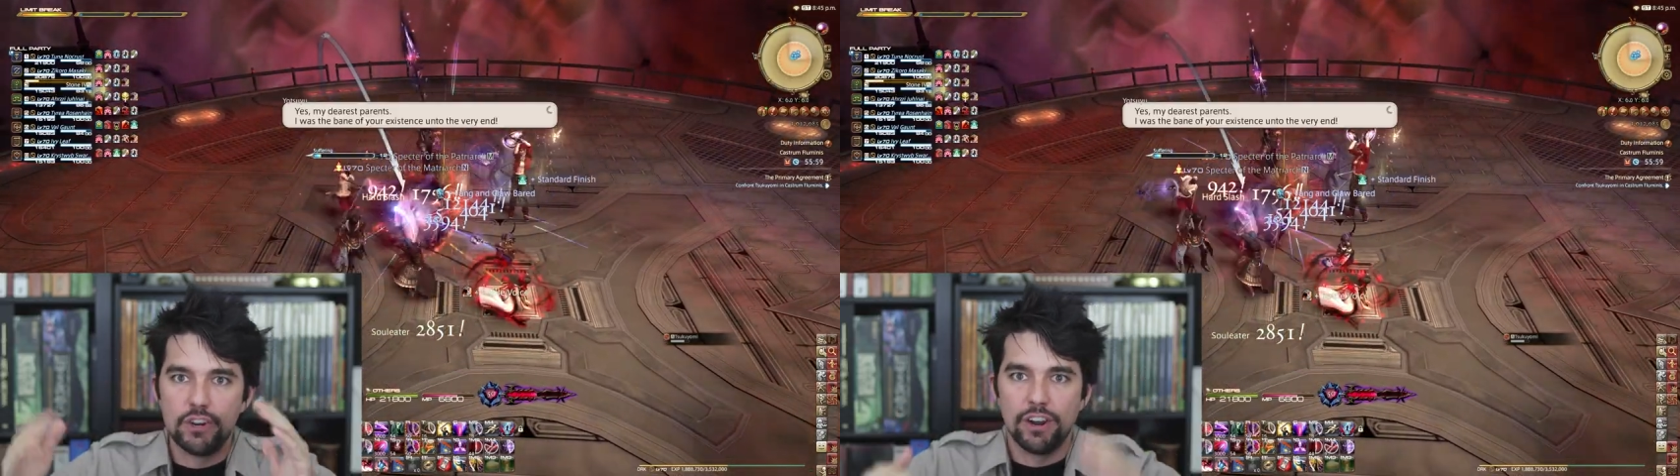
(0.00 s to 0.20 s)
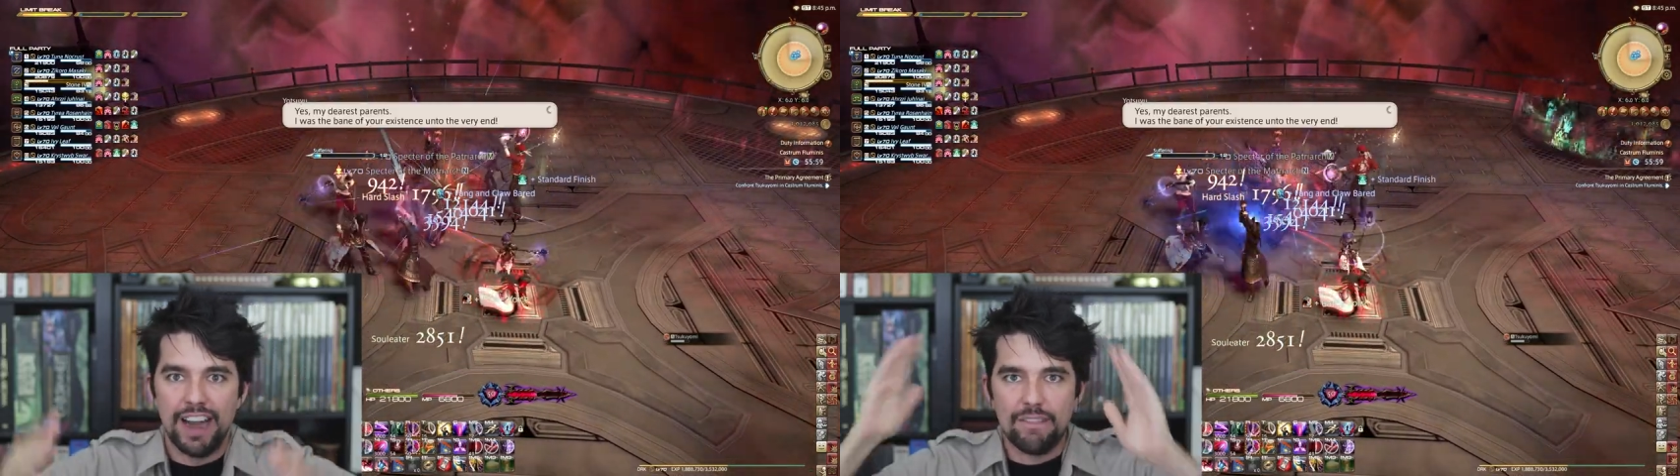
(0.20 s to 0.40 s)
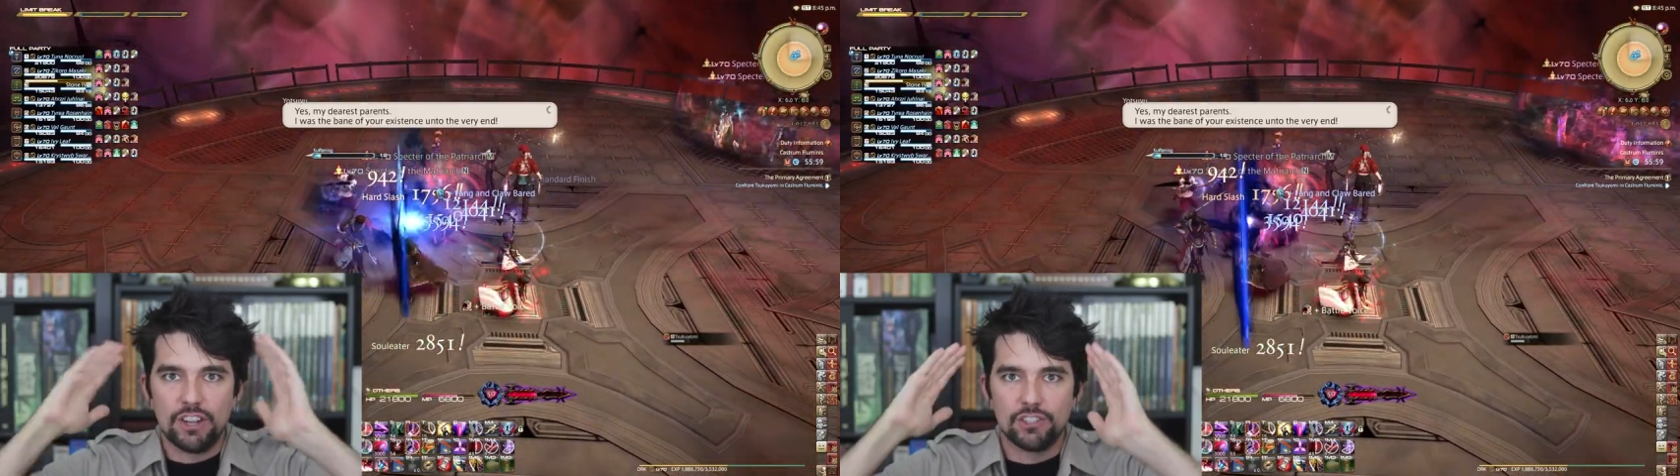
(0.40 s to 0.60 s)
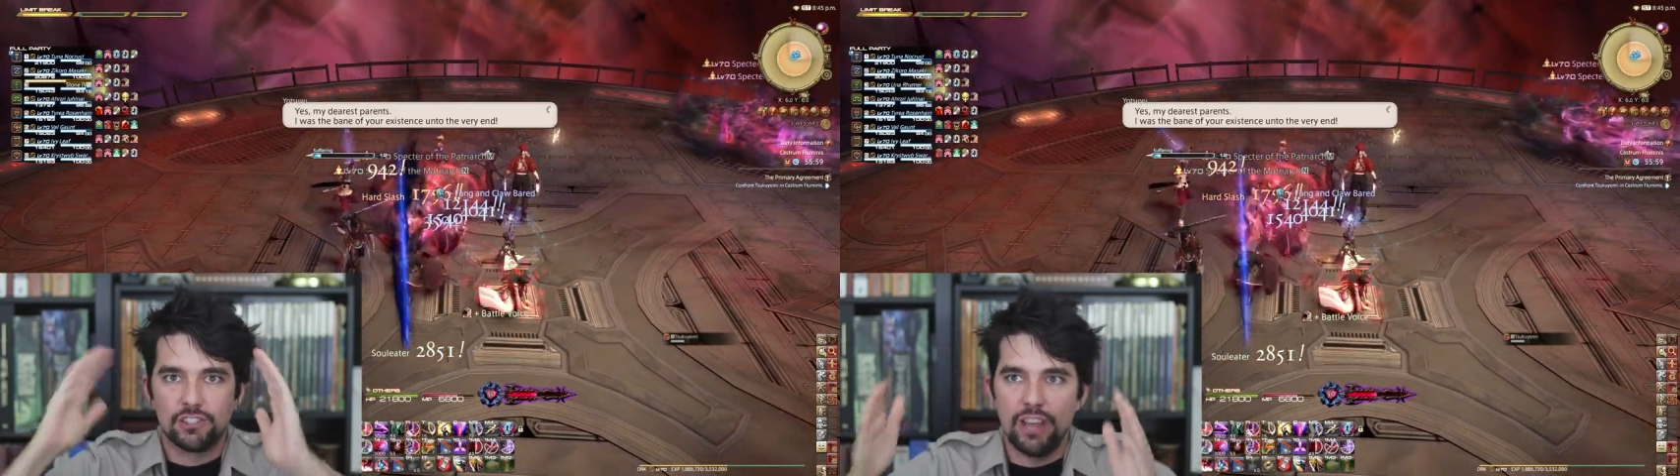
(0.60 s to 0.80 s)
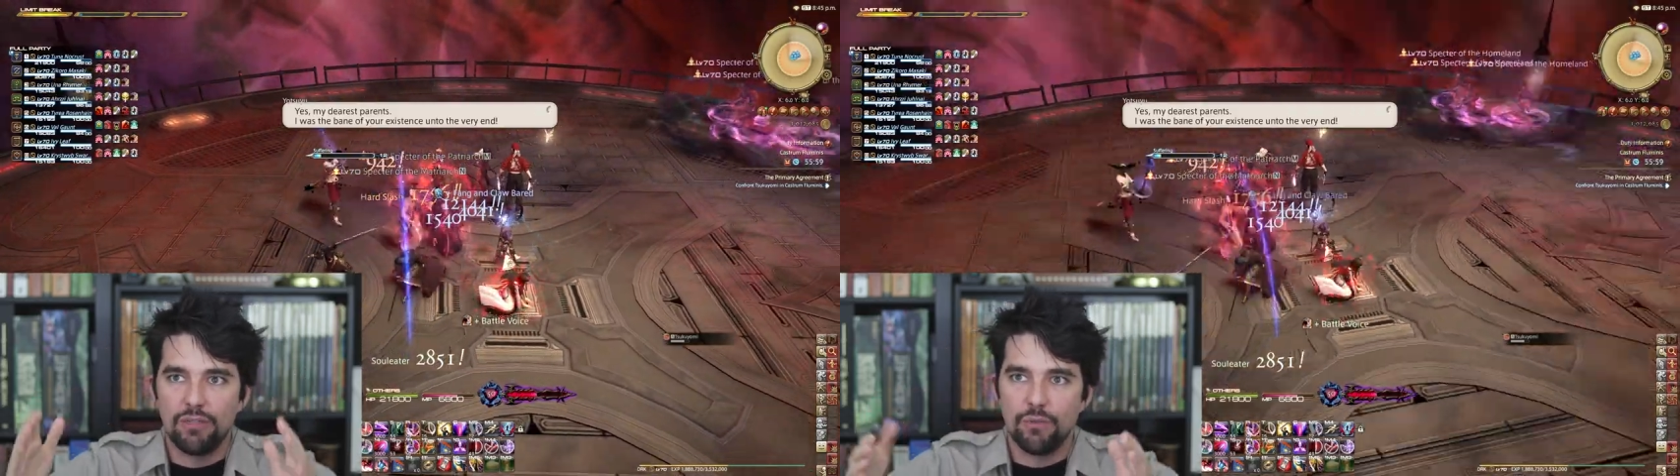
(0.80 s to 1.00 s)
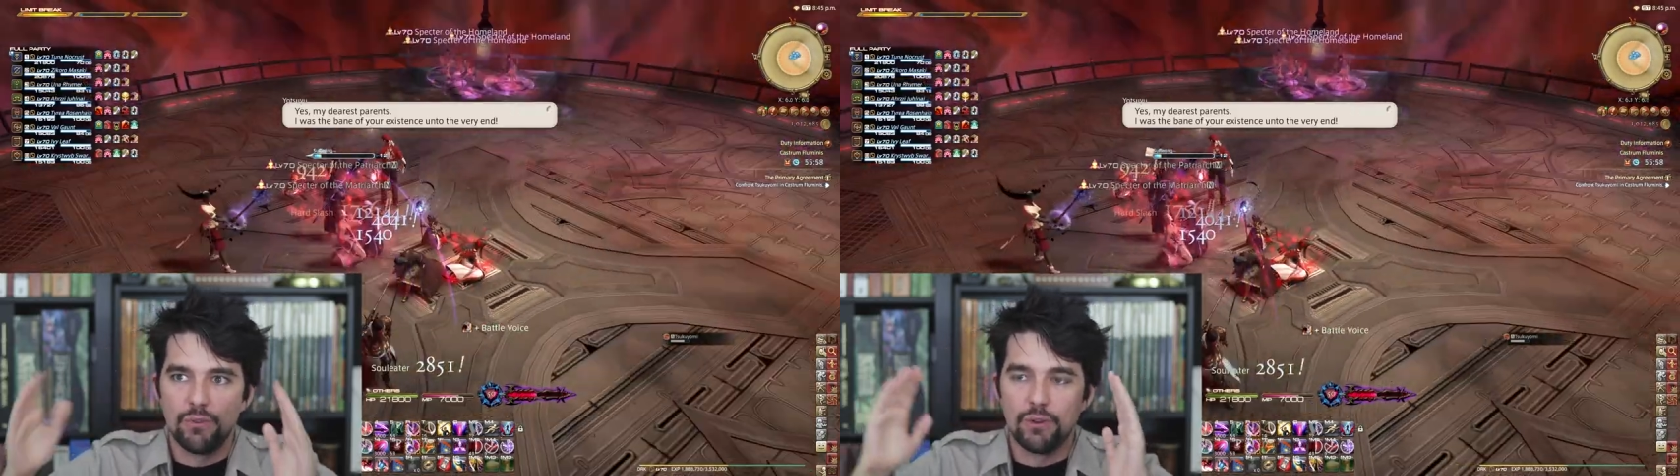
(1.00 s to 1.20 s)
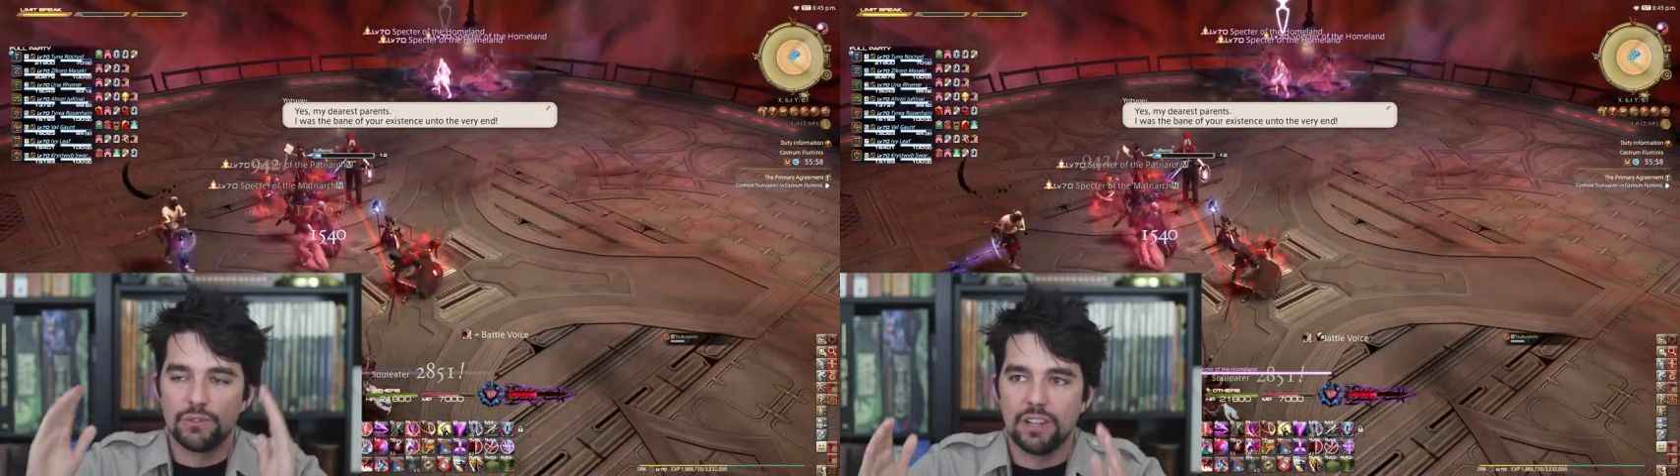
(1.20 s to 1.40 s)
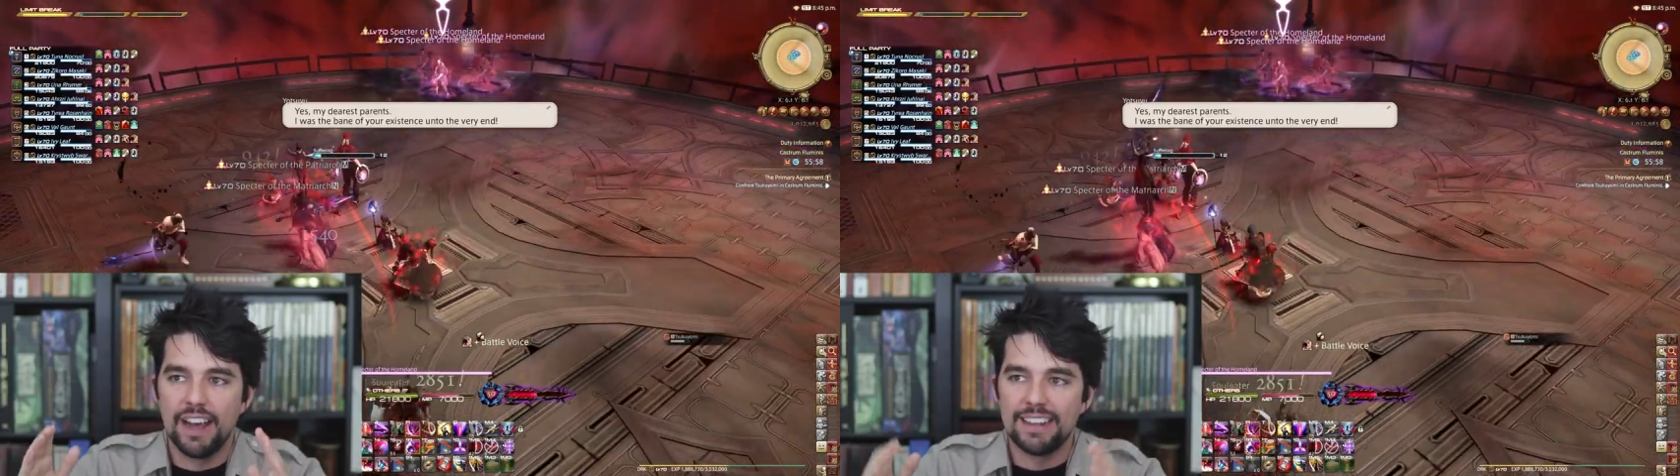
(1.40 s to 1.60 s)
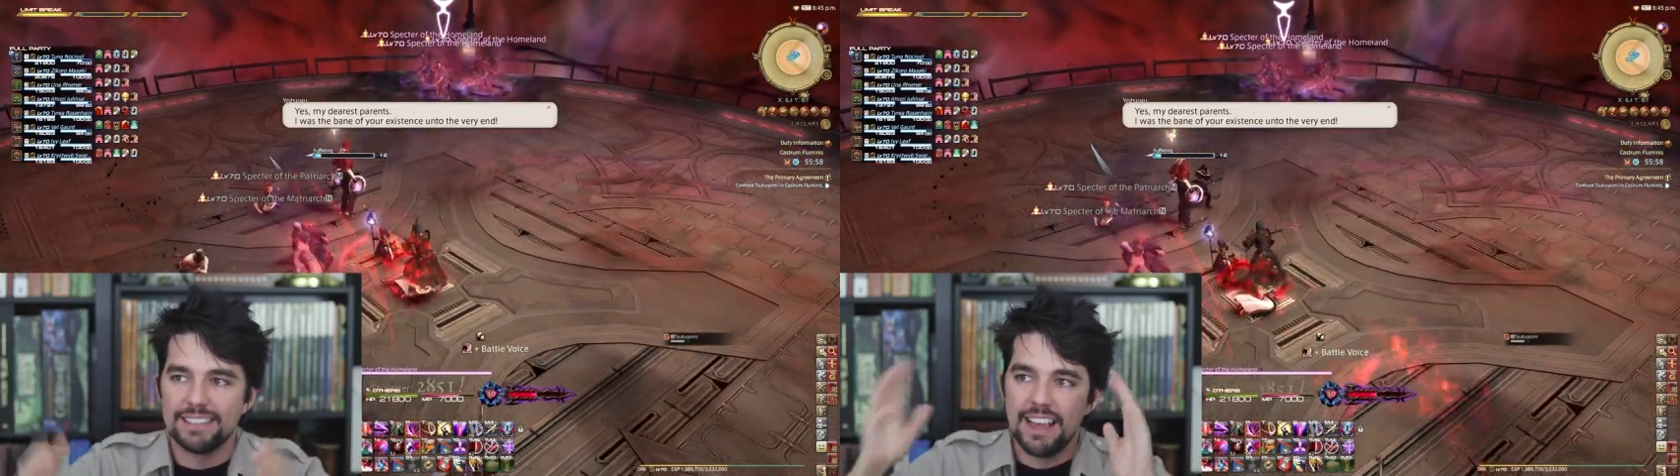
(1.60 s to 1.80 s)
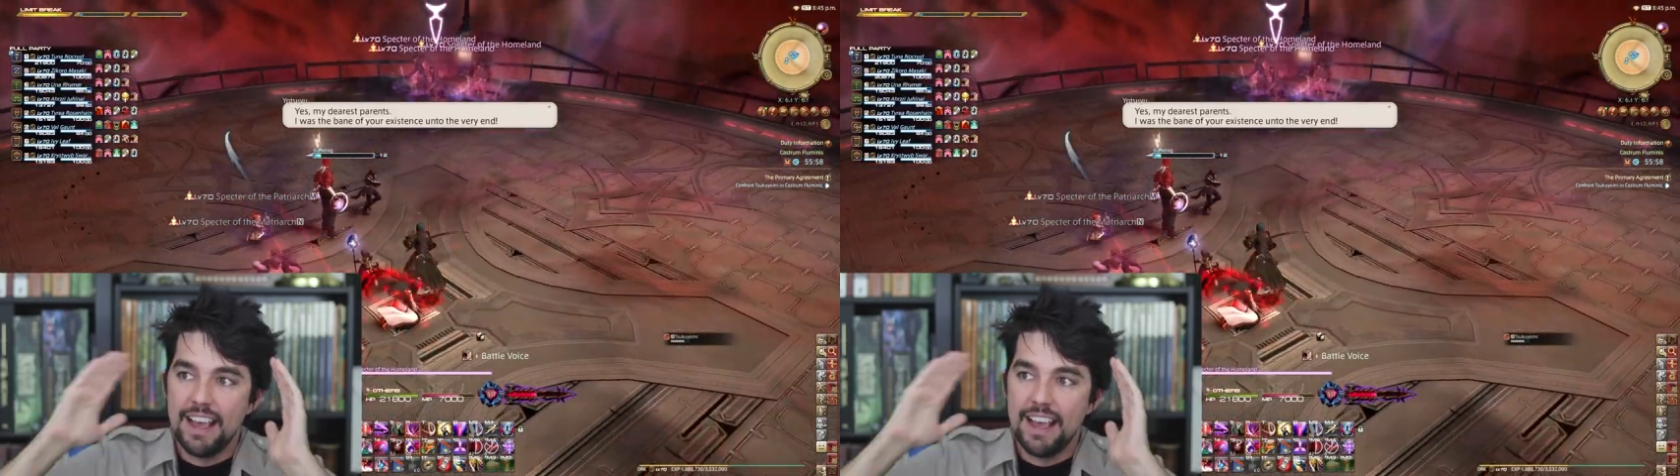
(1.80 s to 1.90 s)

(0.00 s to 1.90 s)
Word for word: you're gonna have to sit through those lines.